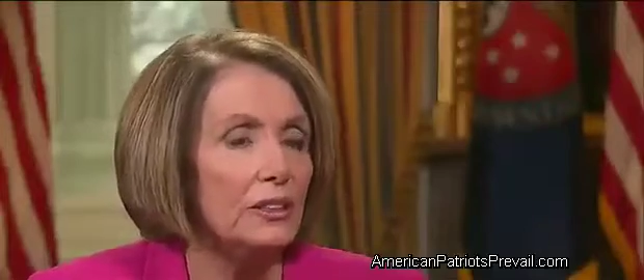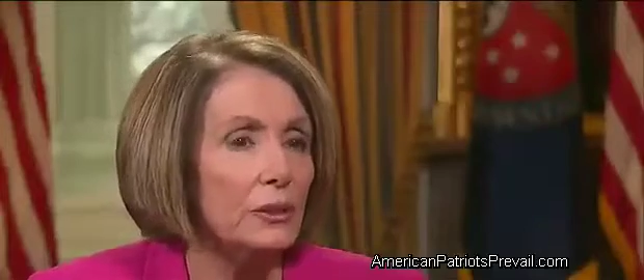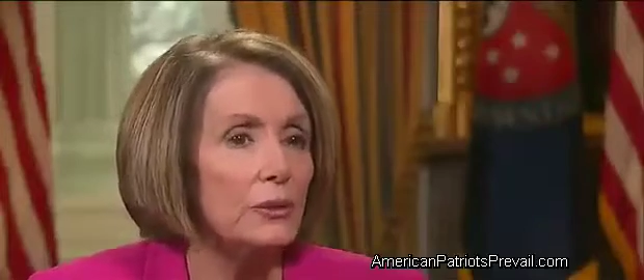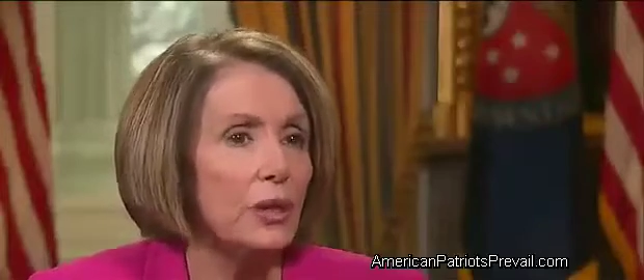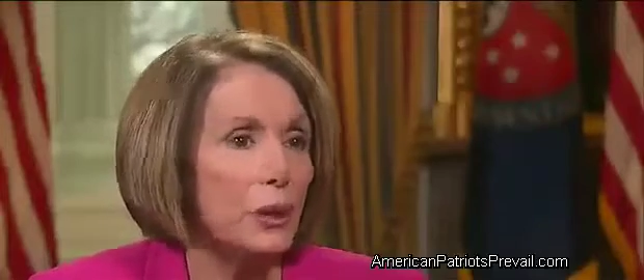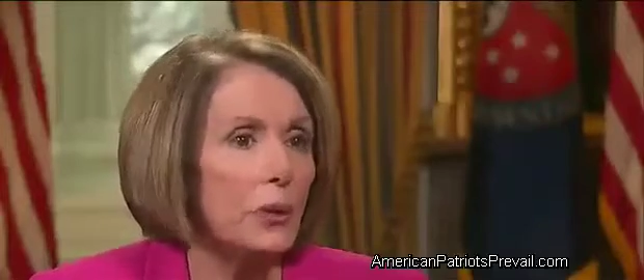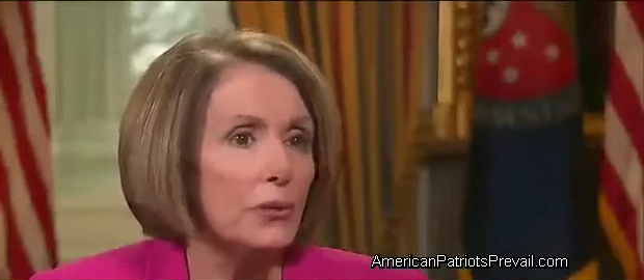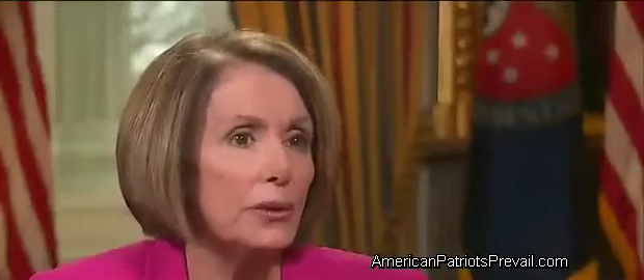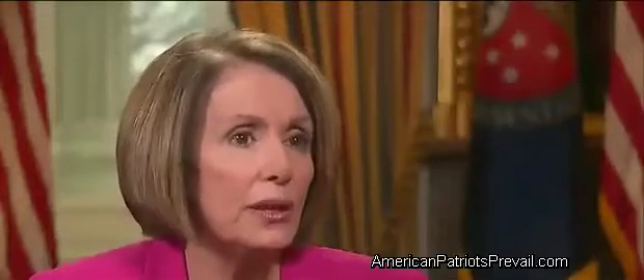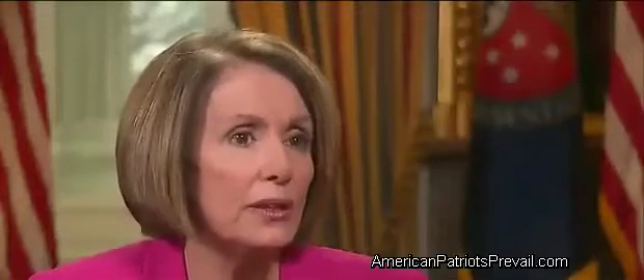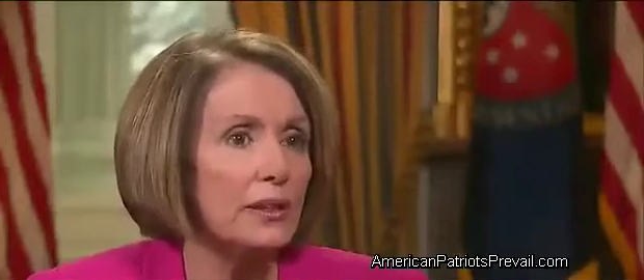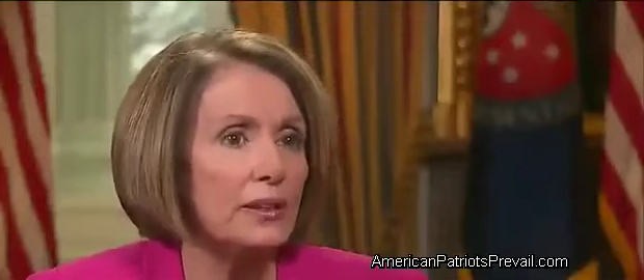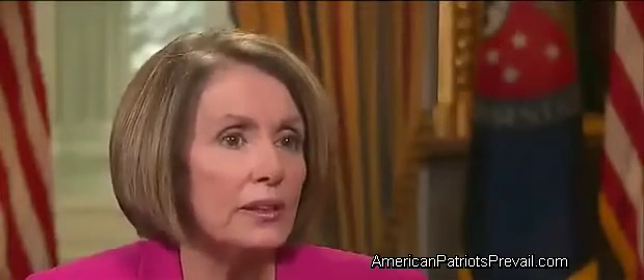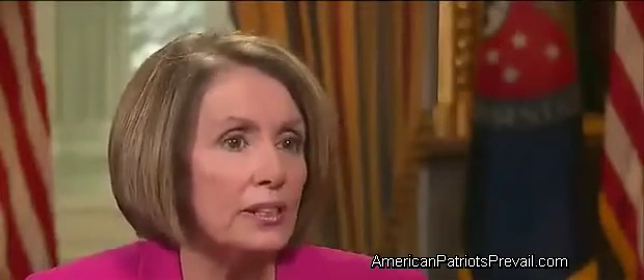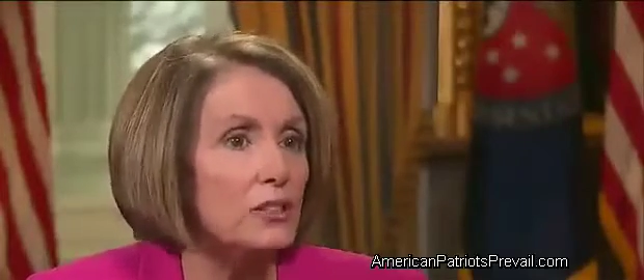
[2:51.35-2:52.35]
you know
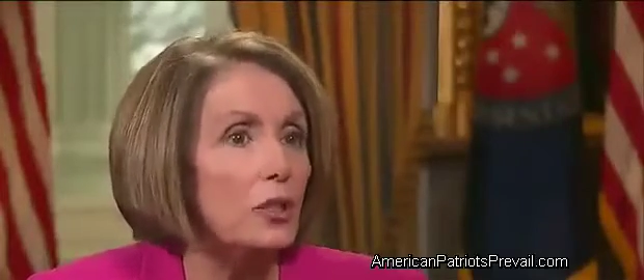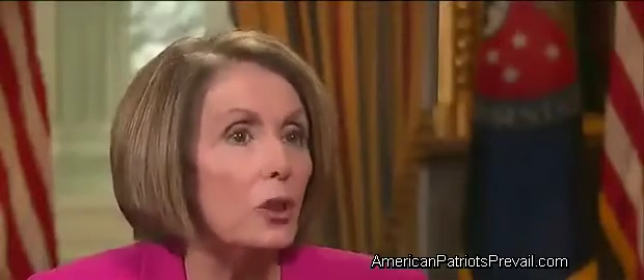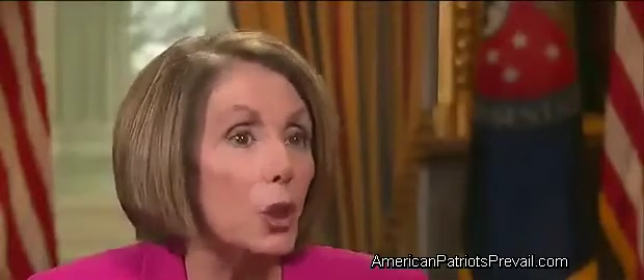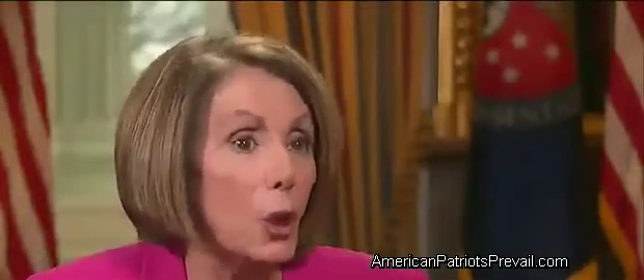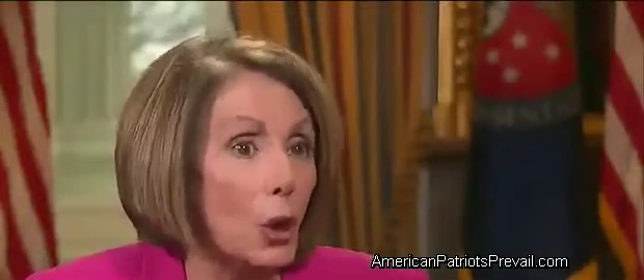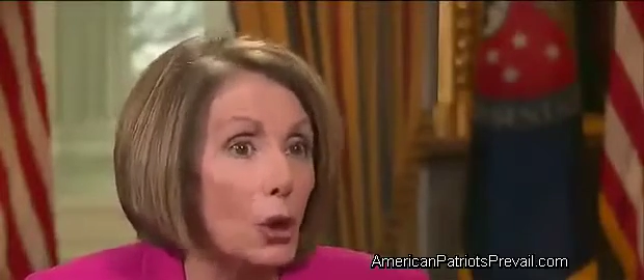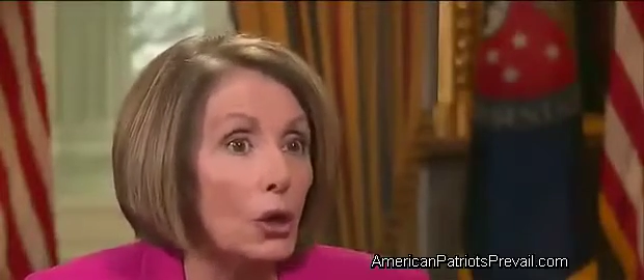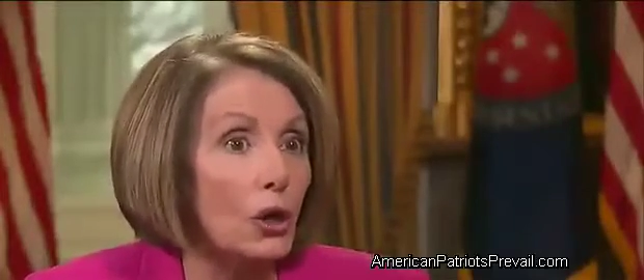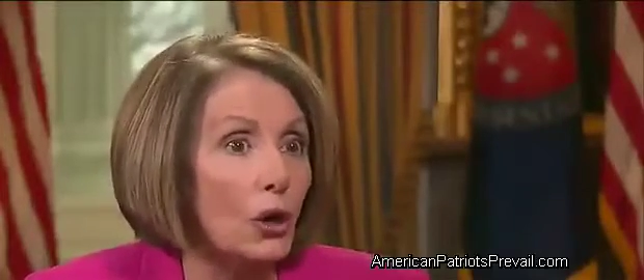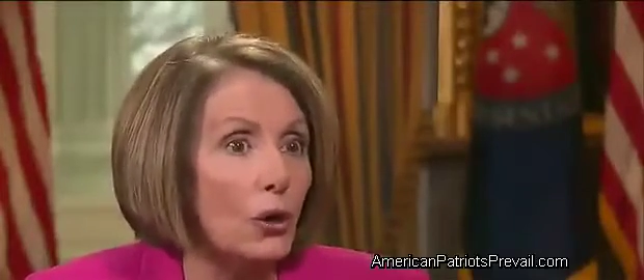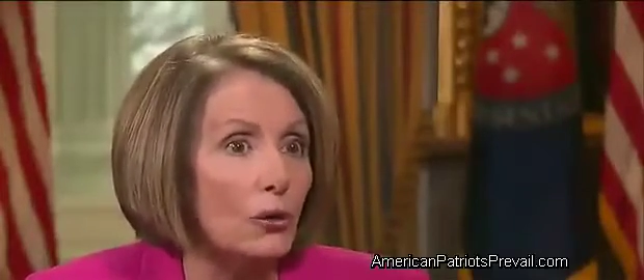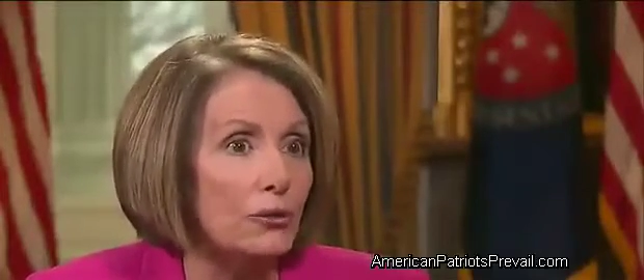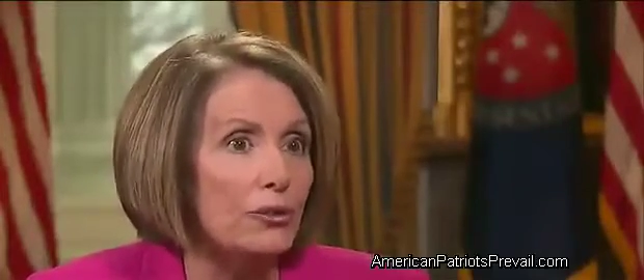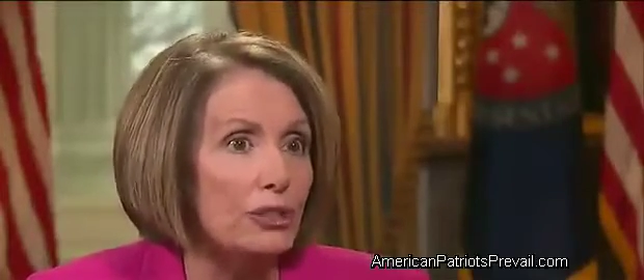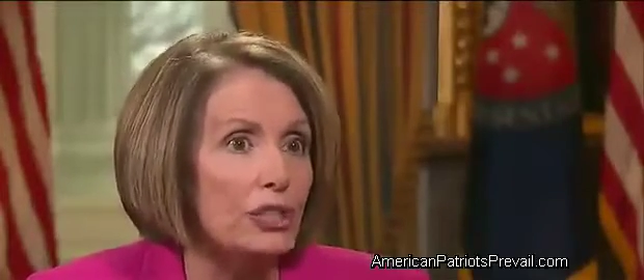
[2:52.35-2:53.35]
that it's long
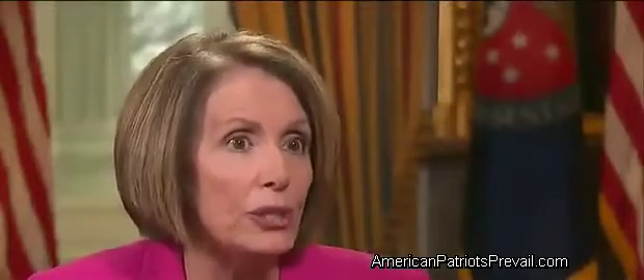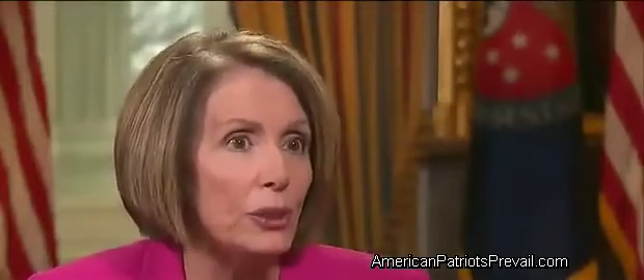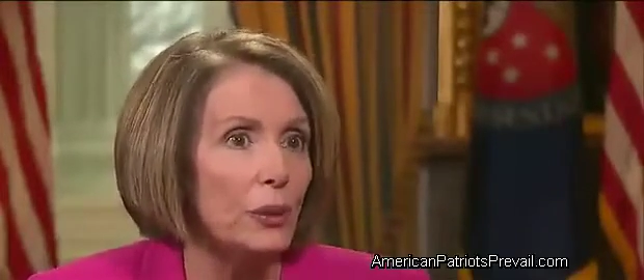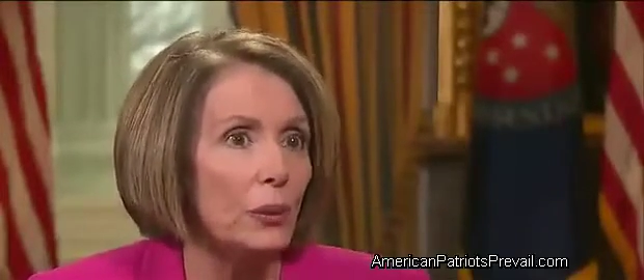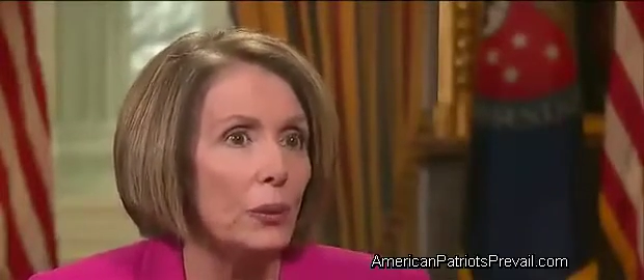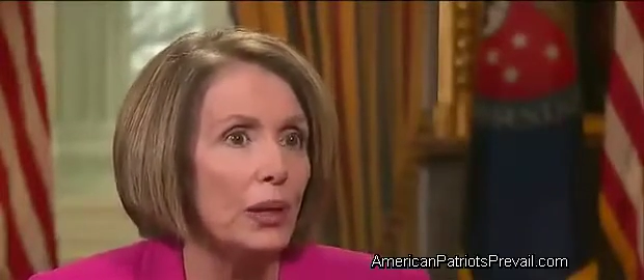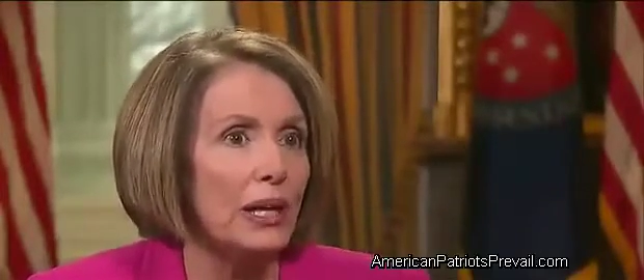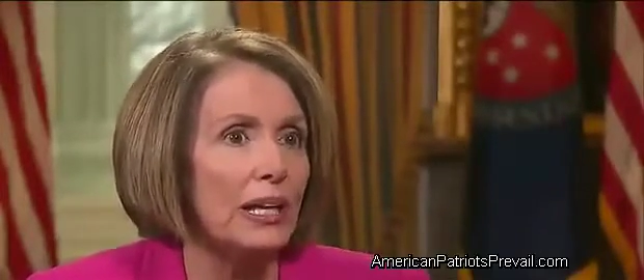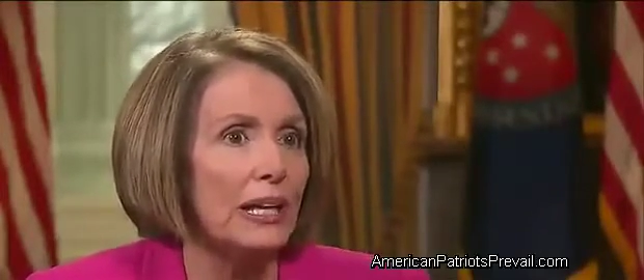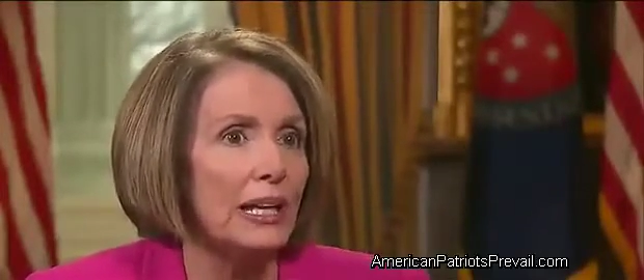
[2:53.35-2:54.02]
overdue.